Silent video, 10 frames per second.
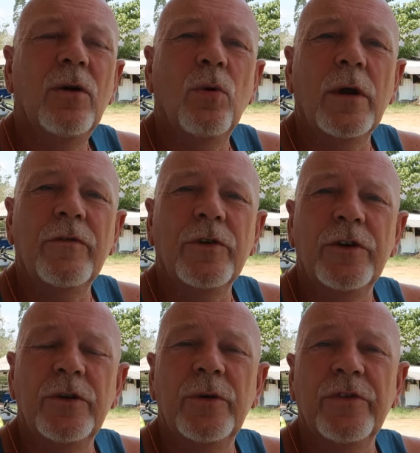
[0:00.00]
All I've got
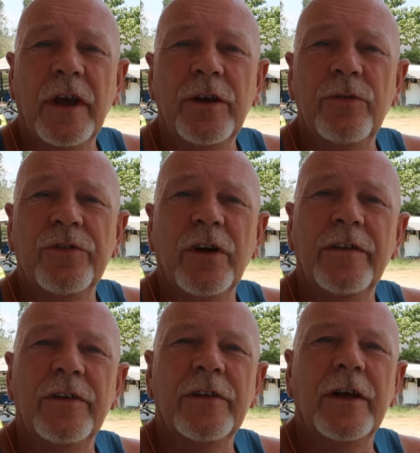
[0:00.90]
to do is get you to
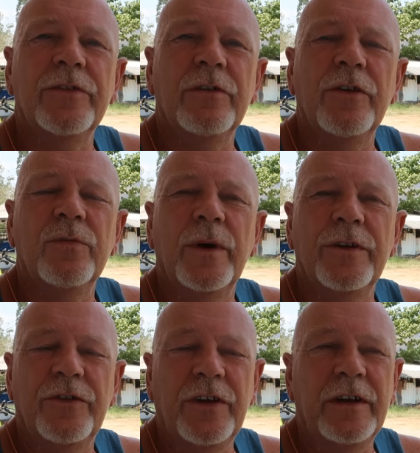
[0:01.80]
sign this letter as
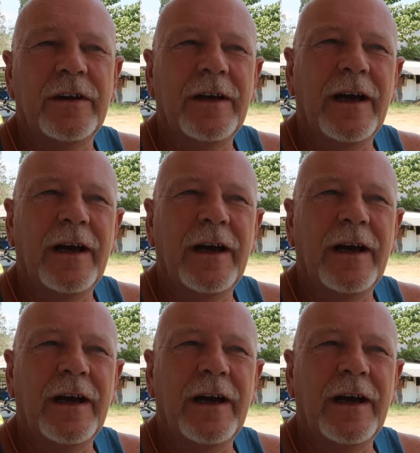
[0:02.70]
witness it,